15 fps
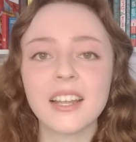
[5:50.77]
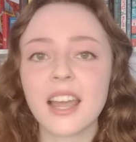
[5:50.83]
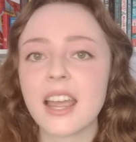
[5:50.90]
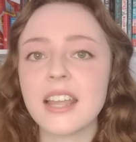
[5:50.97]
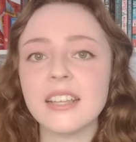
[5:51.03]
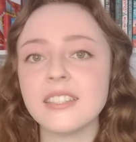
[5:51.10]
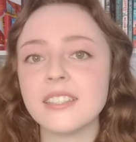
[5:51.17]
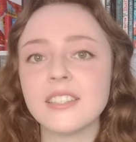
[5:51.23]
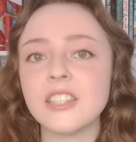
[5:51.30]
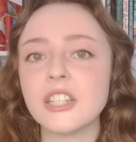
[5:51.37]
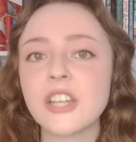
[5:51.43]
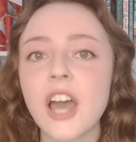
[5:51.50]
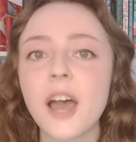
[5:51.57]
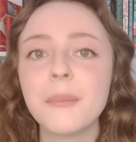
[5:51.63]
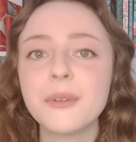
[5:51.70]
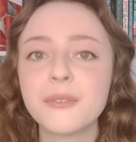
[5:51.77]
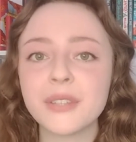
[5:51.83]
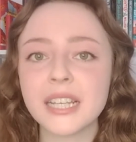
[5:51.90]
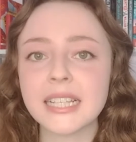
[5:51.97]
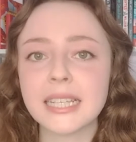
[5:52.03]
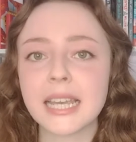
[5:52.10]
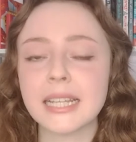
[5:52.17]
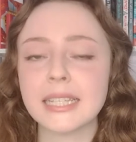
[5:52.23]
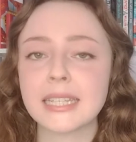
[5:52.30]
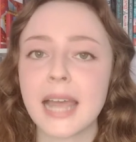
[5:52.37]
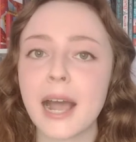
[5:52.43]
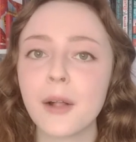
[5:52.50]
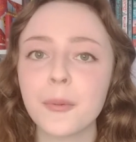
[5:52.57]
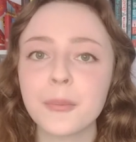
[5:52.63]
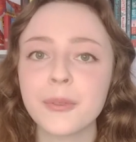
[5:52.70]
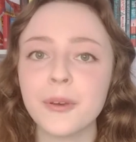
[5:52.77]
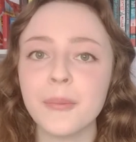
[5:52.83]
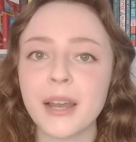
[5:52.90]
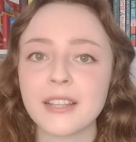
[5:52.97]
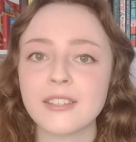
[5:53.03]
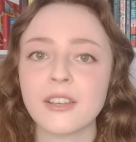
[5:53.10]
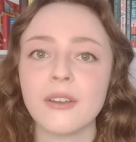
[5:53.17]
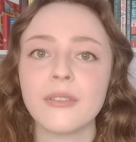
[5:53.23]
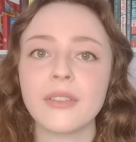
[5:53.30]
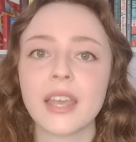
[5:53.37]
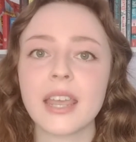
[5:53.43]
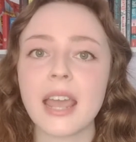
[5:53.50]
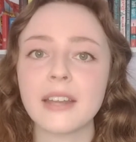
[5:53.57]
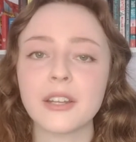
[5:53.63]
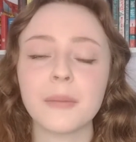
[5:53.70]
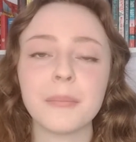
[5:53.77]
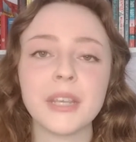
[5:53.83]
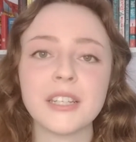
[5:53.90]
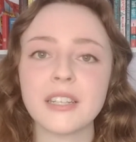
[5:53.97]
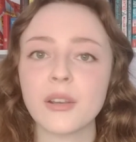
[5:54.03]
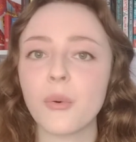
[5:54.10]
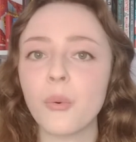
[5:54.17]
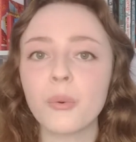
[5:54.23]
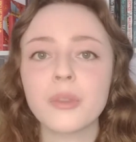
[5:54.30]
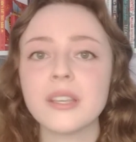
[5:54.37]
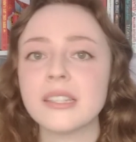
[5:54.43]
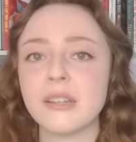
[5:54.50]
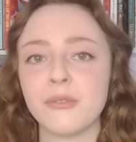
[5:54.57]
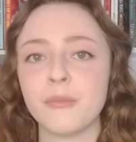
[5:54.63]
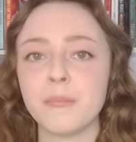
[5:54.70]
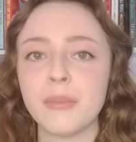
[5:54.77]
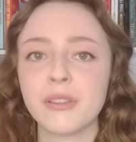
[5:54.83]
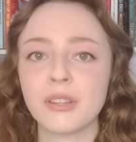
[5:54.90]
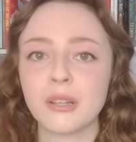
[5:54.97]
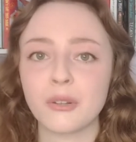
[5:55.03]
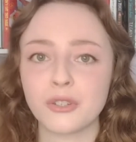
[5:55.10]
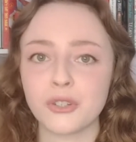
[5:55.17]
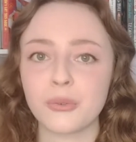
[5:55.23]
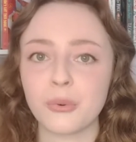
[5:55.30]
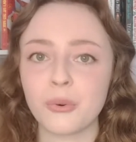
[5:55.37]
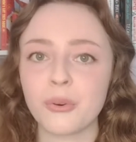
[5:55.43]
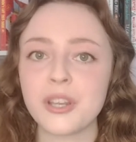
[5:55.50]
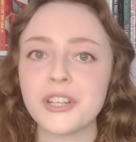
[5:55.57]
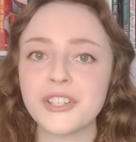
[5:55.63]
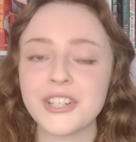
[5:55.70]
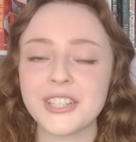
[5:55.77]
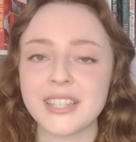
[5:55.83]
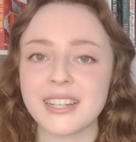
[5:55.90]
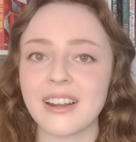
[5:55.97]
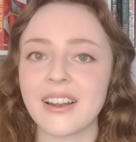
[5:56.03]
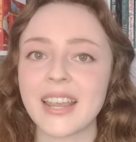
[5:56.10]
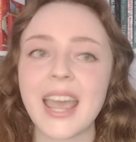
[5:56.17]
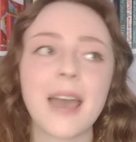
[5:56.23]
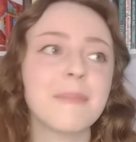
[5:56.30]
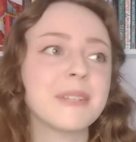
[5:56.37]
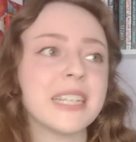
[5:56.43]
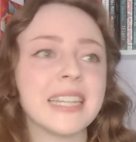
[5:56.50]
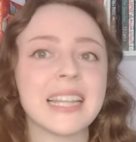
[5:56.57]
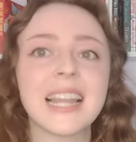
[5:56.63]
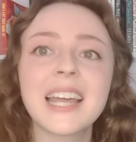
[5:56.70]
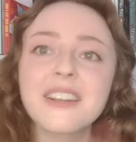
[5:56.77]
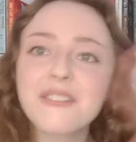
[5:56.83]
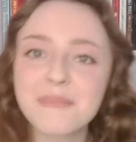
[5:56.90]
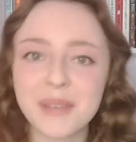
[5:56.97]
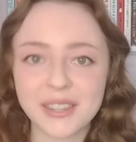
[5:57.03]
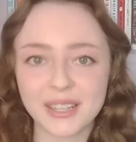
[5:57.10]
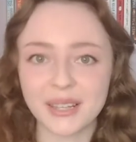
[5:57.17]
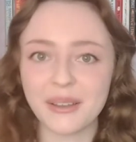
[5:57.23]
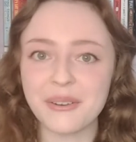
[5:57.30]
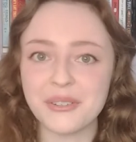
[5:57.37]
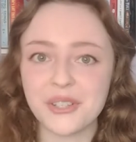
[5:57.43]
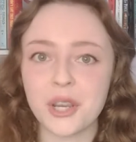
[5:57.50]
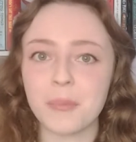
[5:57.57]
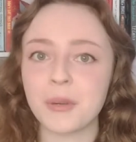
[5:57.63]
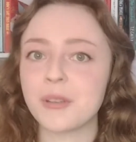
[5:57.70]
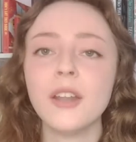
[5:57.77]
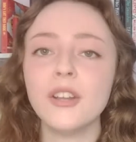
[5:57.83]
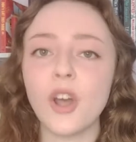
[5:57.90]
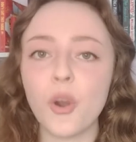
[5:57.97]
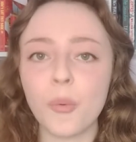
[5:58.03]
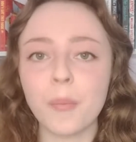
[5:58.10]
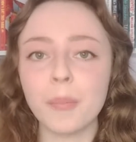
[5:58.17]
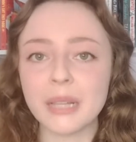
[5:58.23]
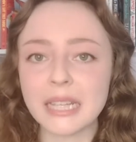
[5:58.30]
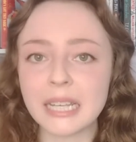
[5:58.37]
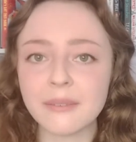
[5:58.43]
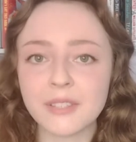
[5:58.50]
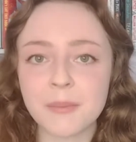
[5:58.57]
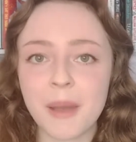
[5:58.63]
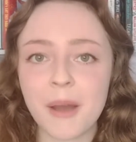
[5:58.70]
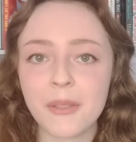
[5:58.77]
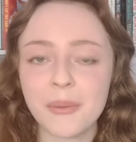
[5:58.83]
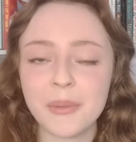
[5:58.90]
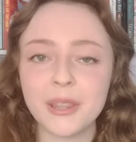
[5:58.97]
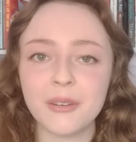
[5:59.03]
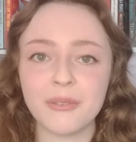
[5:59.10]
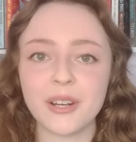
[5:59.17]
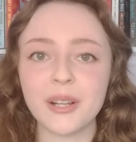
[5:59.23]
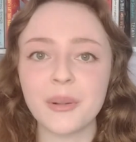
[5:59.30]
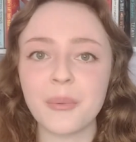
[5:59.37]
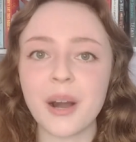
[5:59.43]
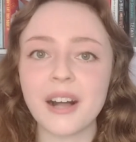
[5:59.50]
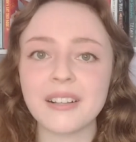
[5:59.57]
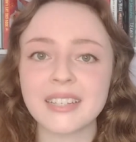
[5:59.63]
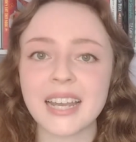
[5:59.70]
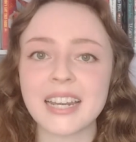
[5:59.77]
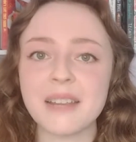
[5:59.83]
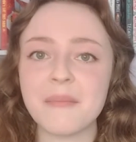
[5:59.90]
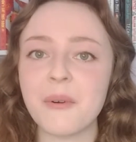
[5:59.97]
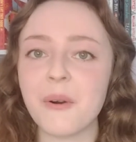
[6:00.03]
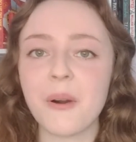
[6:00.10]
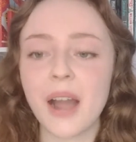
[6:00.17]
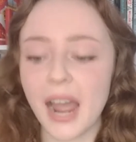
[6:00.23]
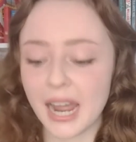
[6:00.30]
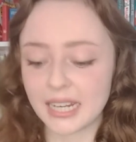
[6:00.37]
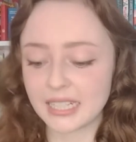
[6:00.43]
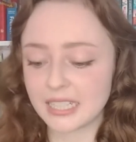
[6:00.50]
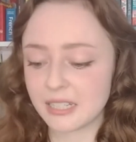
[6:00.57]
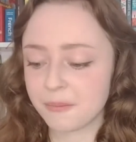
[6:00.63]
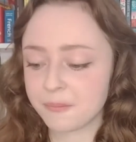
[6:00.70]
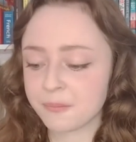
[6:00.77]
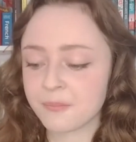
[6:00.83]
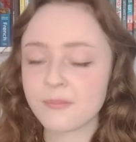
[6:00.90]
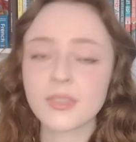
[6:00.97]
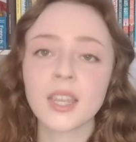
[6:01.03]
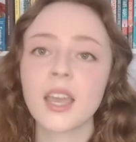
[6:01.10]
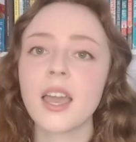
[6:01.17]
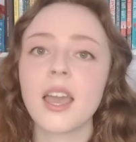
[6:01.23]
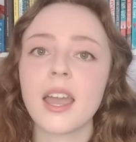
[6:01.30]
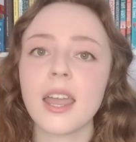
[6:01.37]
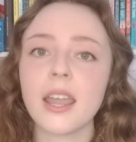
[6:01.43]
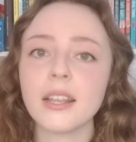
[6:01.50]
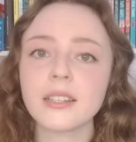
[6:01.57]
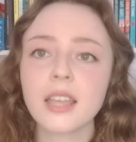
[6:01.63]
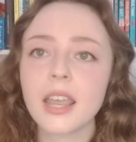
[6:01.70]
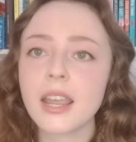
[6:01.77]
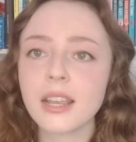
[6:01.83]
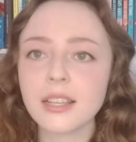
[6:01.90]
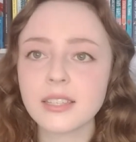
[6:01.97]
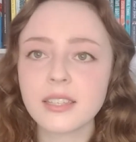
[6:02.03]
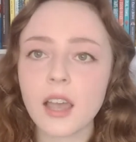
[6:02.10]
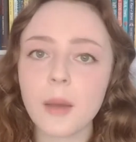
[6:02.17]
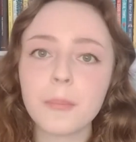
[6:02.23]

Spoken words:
is determined for these kids to help them, and so they end up meeting all these different mythological creatures that are kept in the land of Mythologia because no one believes about them in the real world anymore, and it is a